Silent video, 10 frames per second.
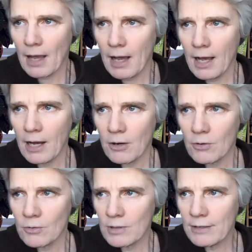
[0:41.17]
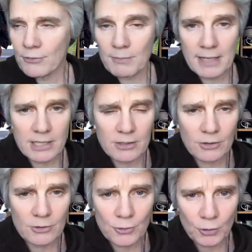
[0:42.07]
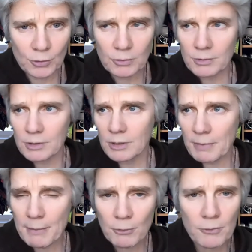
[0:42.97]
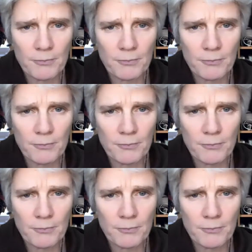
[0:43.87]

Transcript: how information control the people.